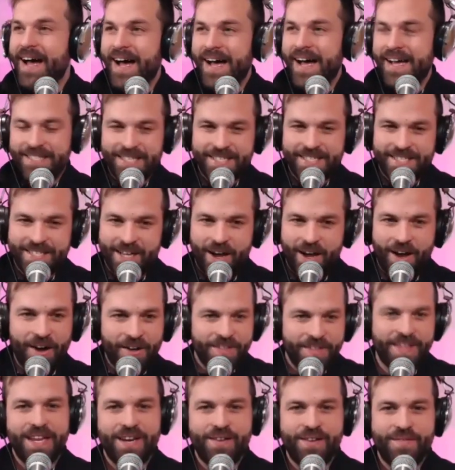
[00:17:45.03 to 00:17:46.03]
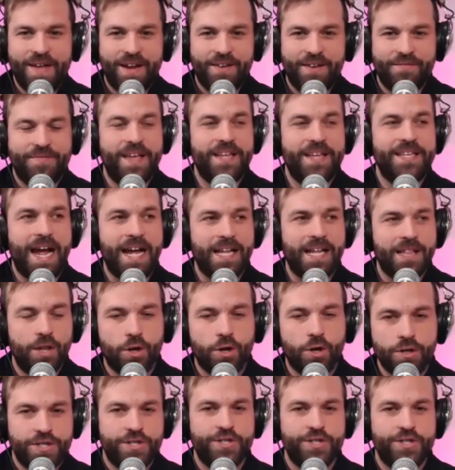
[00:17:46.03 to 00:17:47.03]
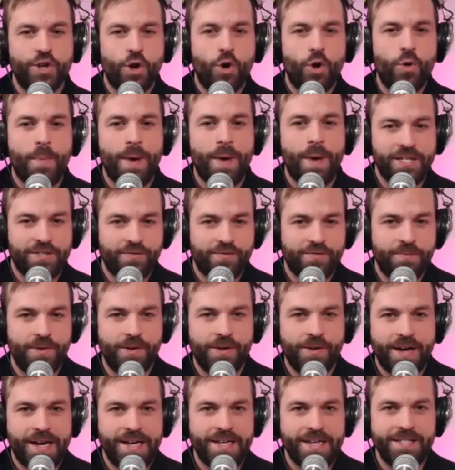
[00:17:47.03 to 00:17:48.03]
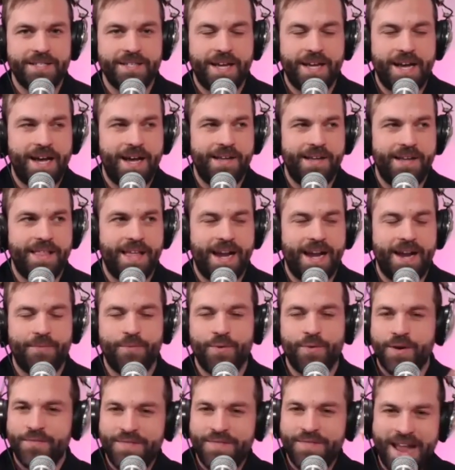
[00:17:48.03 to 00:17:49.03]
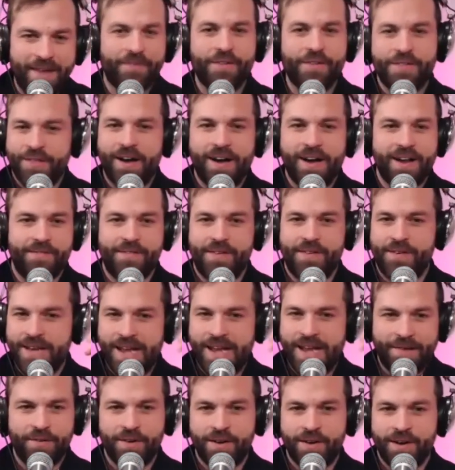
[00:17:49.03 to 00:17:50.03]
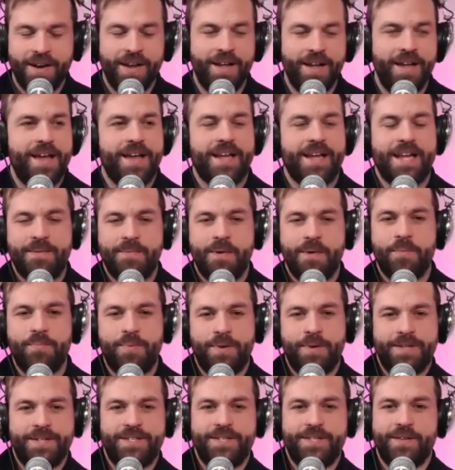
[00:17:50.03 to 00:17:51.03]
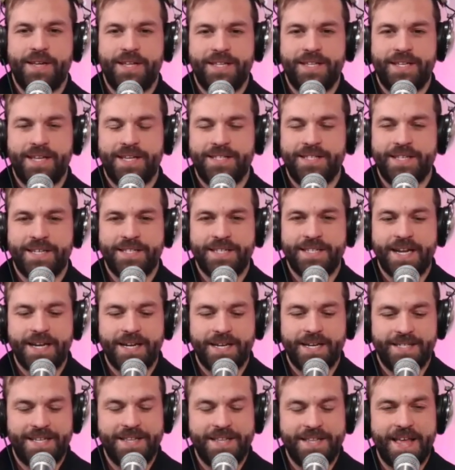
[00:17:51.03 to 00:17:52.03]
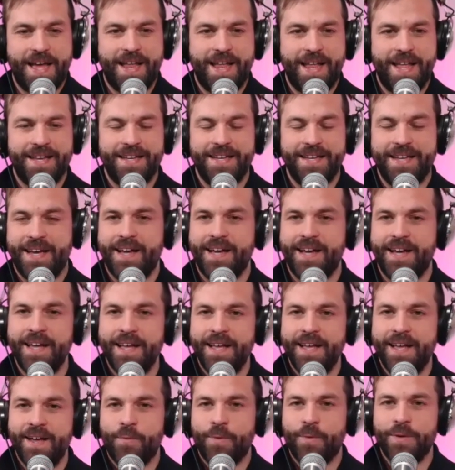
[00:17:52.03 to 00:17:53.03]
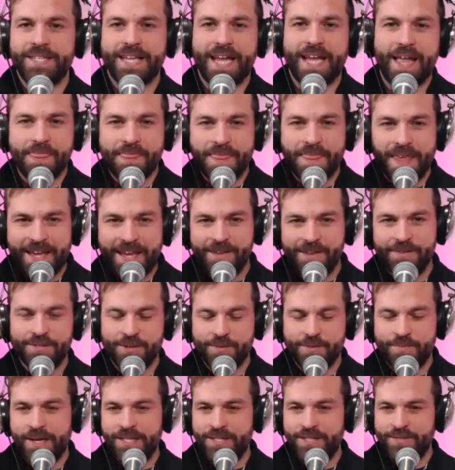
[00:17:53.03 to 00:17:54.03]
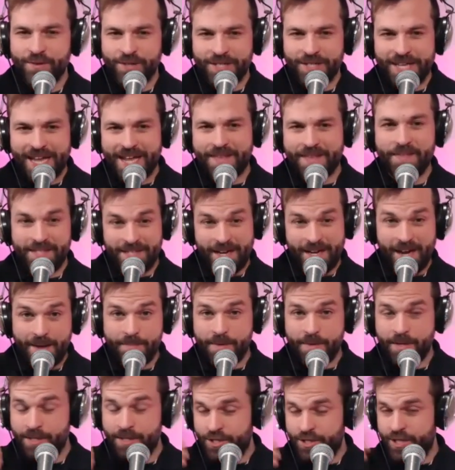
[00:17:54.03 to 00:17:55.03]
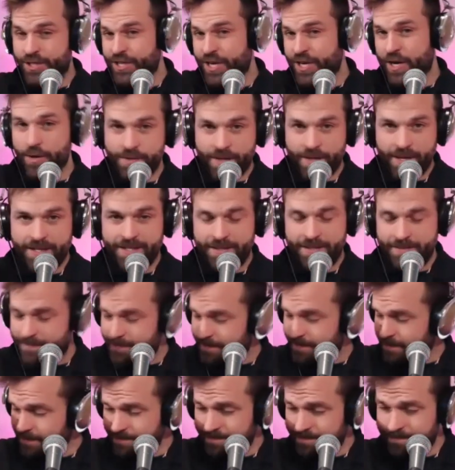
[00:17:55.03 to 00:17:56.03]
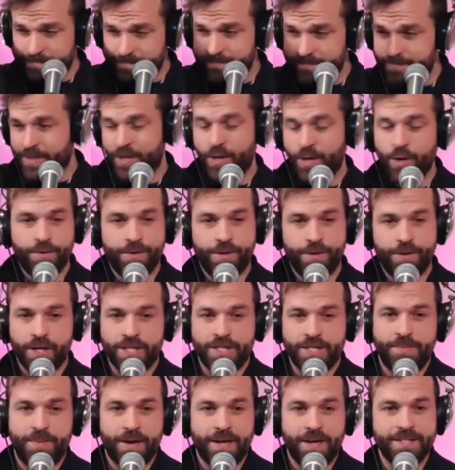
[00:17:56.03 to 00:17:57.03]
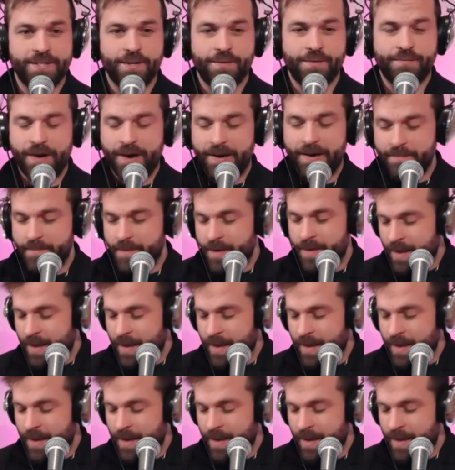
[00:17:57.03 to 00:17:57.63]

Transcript: Just all the innovative things. I learned so much from you guys that I would have never thought of and never come up with. So it's exciting to see that. And once again, thank you so much for taking the time to share with us, your experience so far.